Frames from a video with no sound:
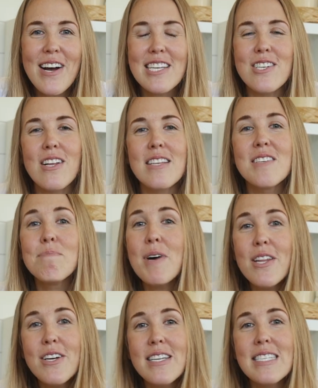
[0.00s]
I share lots of
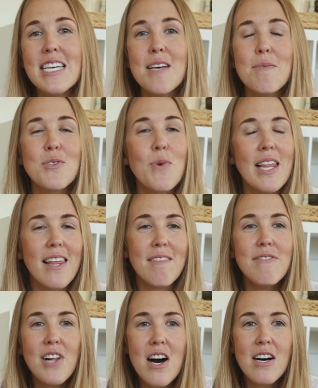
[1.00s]
motherhood tips,
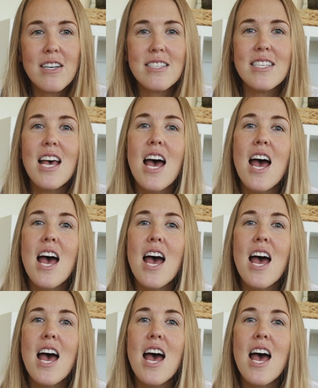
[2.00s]
weekly vlogs,